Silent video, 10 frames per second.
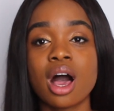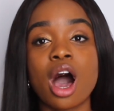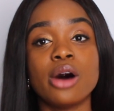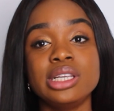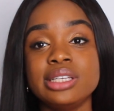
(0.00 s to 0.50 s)

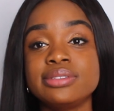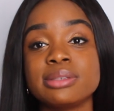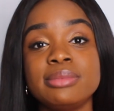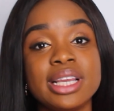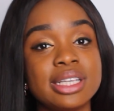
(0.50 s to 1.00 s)
I'll leave
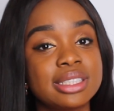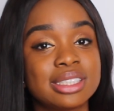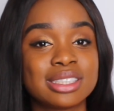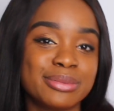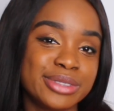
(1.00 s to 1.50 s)
some links to
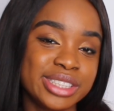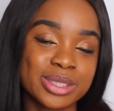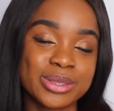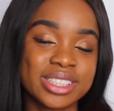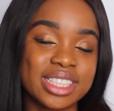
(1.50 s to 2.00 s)
some
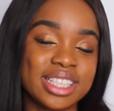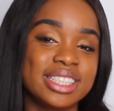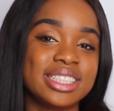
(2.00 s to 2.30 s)
resources